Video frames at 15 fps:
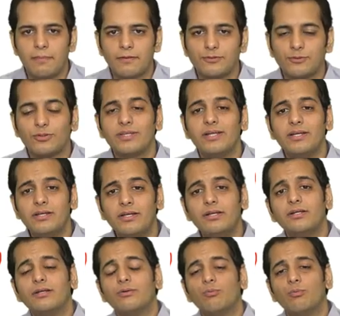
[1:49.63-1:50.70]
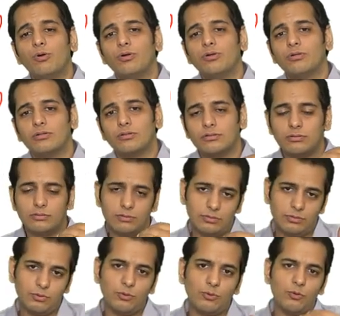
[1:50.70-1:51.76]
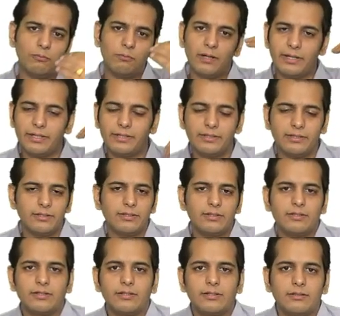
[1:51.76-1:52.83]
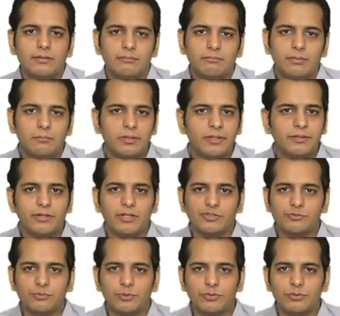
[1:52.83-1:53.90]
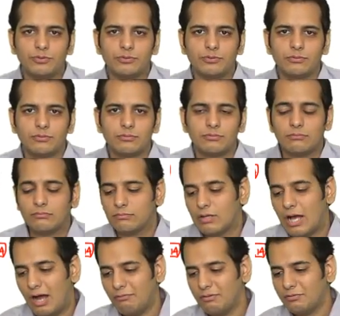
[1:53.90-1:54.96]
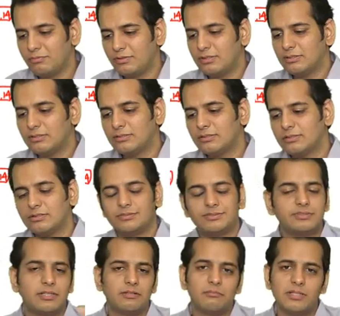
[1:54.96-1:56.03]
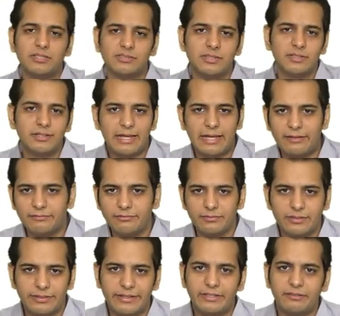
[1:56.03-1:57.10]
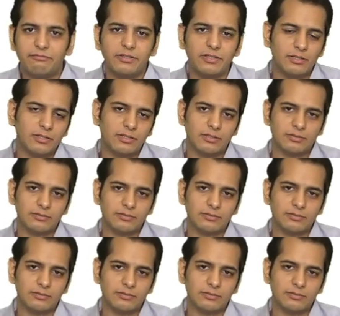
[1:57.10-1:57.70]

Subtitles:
So they didn't want to go by public transport. However, Sharma's didn't have any vehicle.